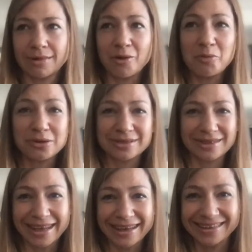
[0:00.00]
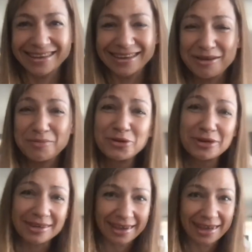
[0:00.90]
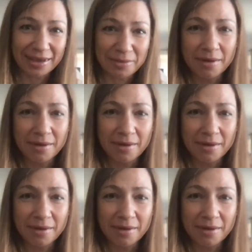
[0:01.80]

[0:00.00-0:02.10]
almost like a computer game.